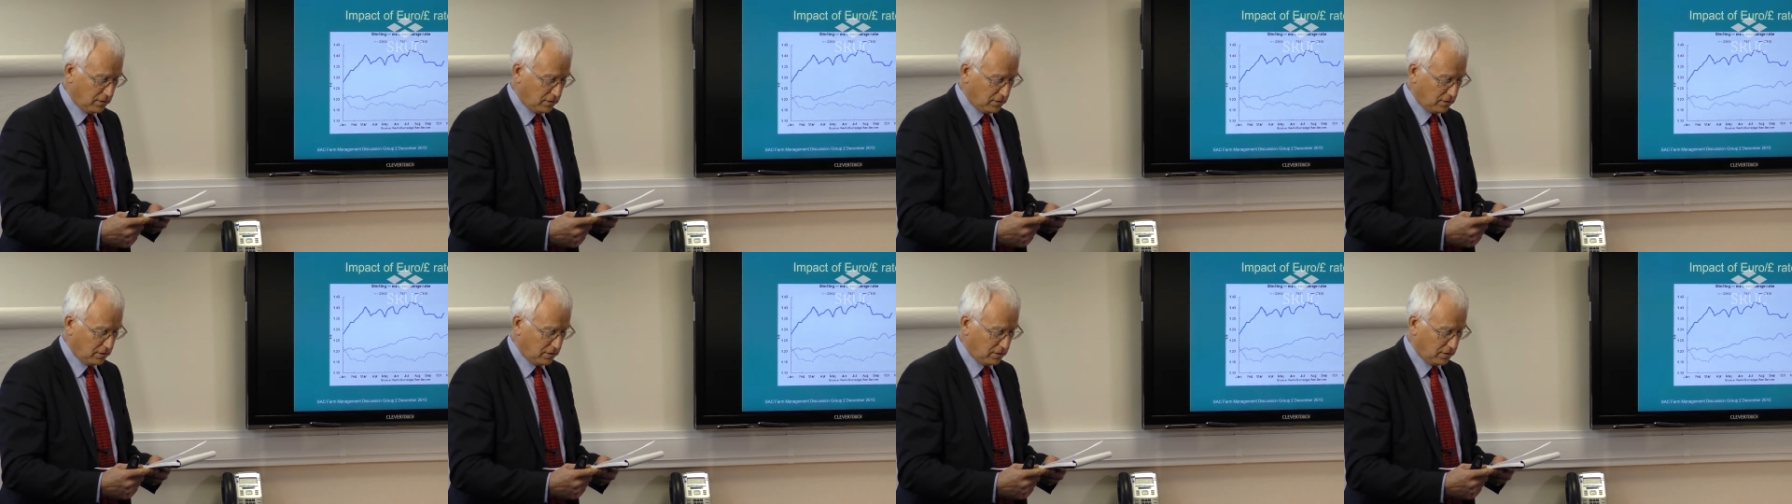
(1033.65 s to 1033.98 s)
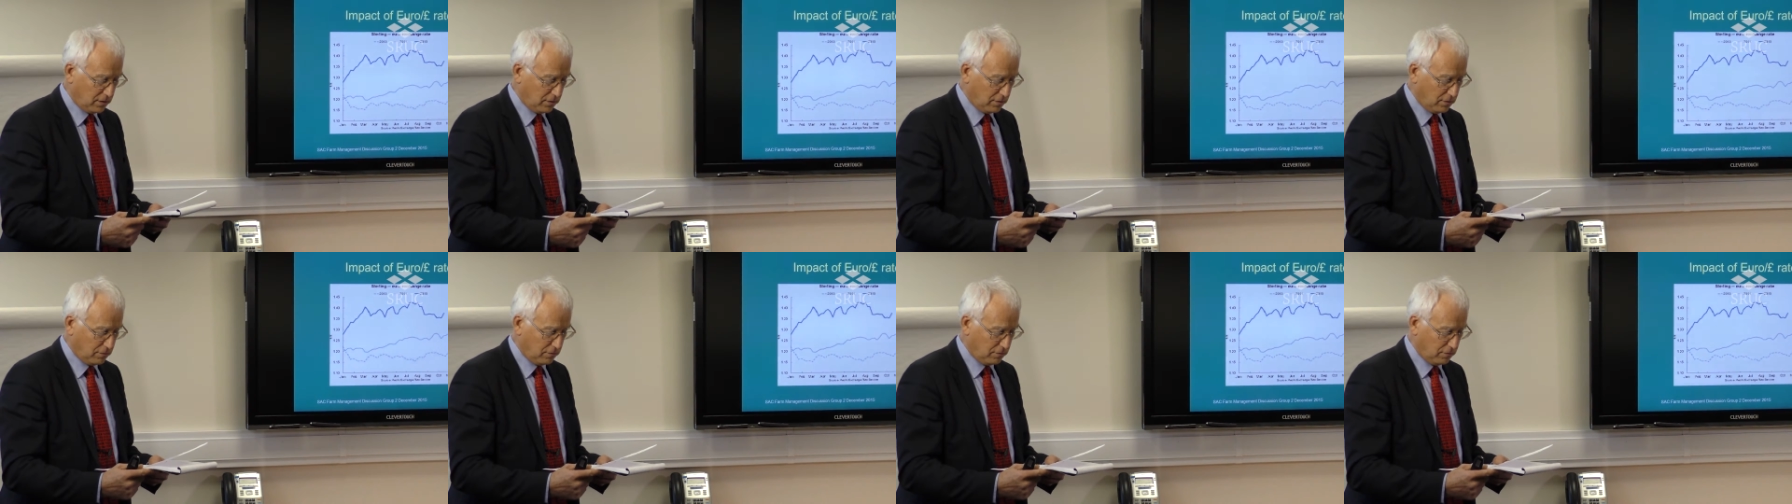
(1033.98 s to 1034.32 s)

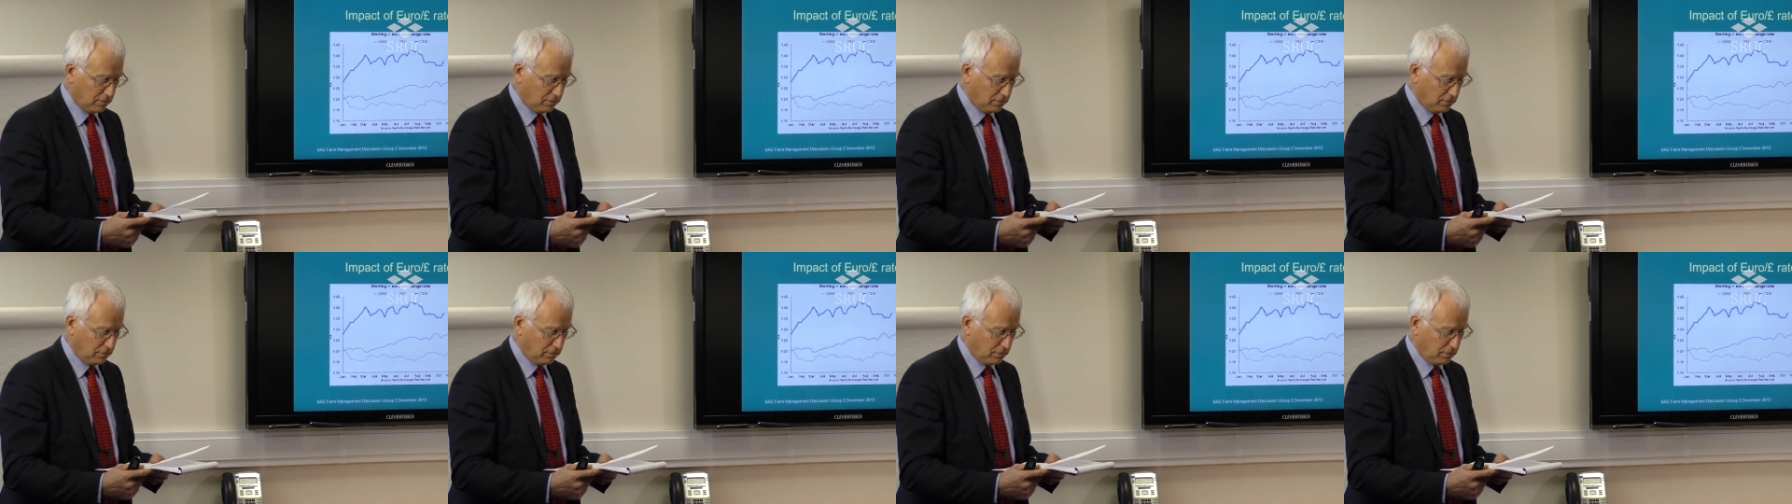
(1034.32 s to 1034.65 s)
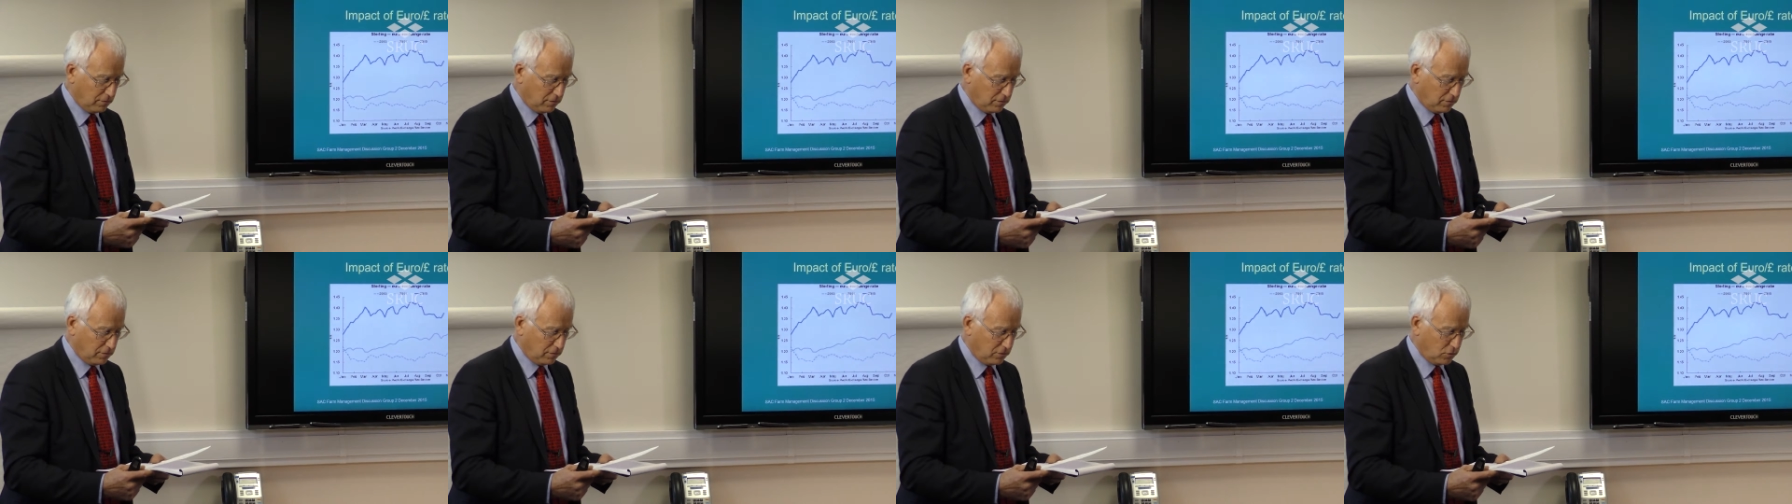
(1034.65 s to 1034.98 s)
Now,
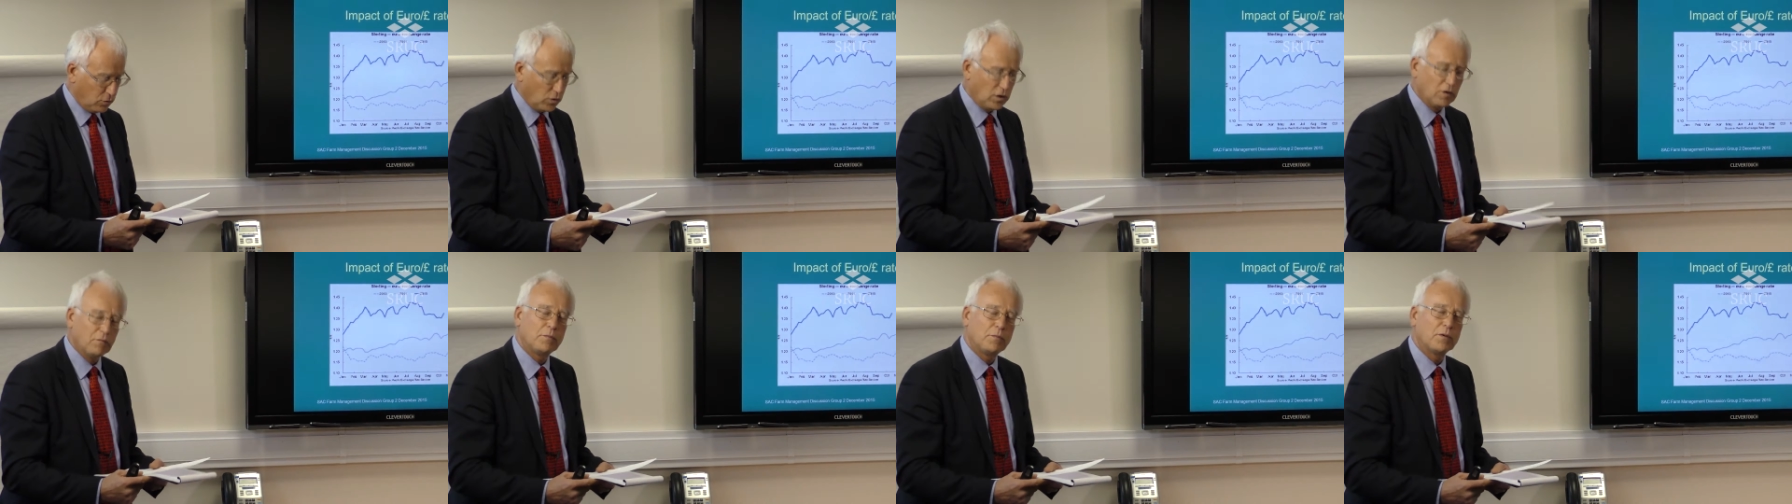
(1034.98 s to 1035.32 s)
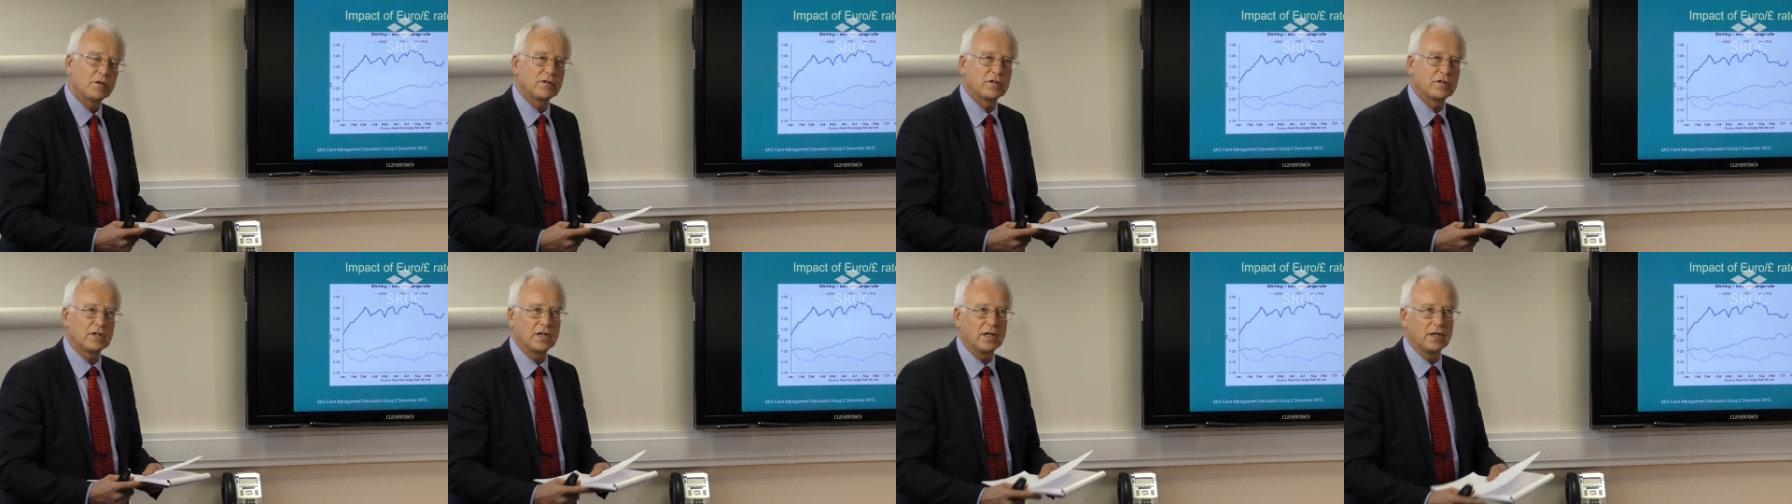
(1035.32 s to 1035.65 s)

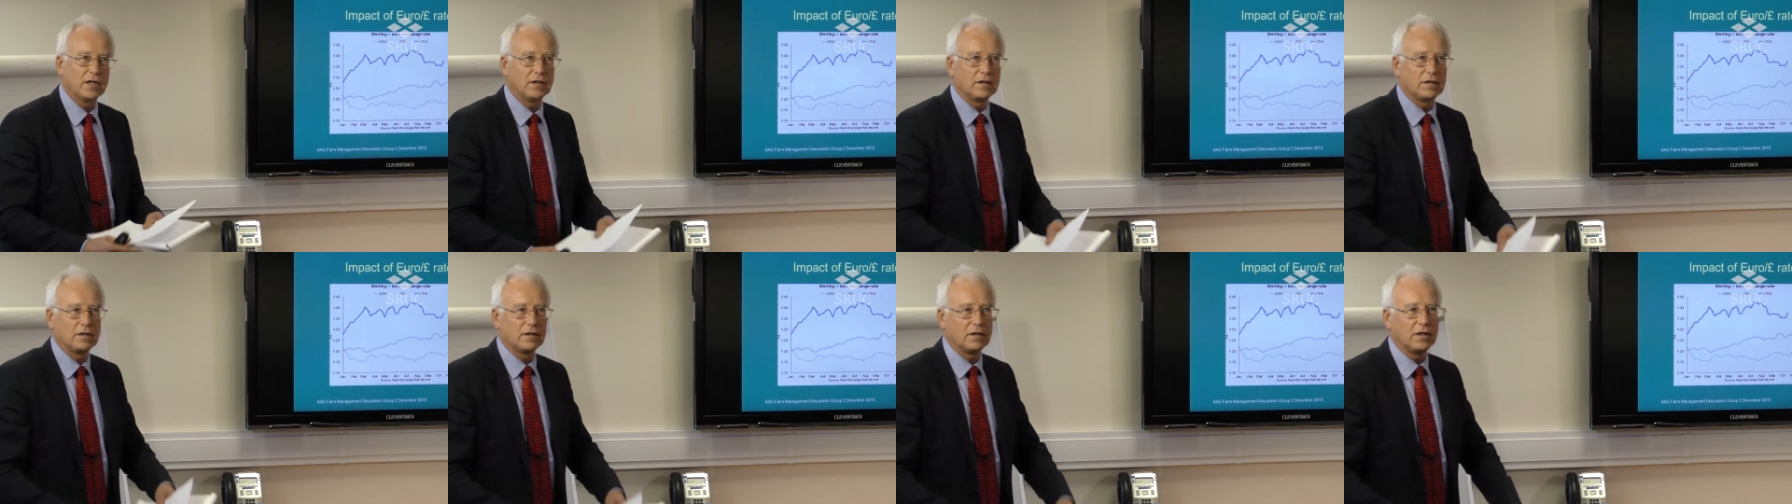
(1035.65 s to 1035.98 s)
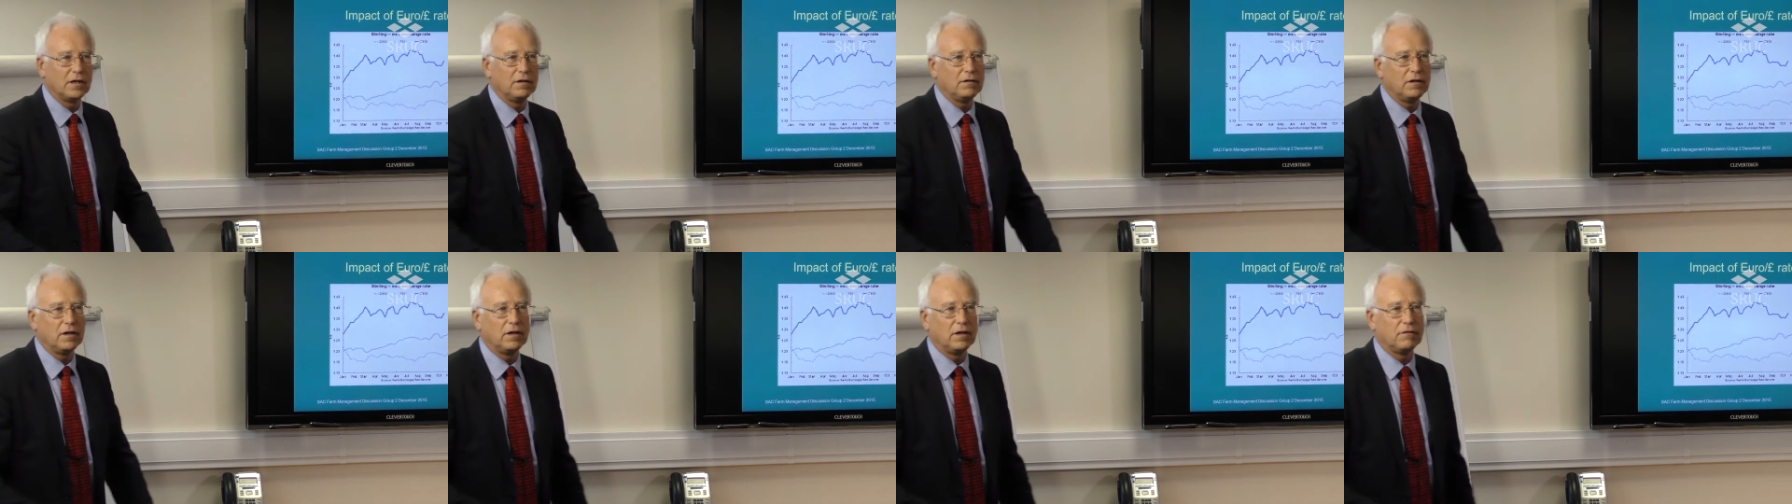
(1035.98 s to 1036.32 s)
12%